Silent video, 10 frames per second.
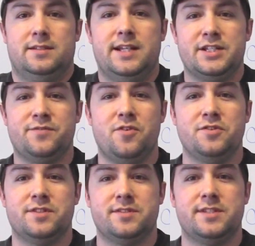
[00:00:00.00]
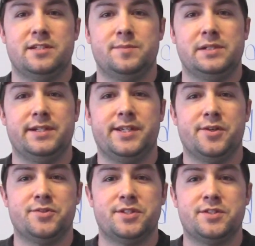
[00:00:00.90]
Now, as far as concealability
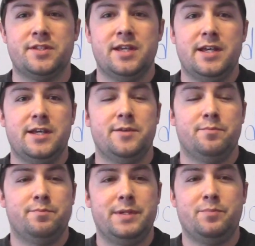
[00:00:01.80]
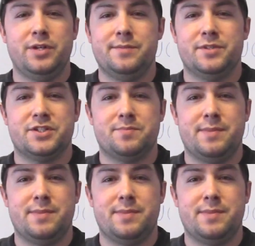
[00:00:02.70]
goes, it's be pretty much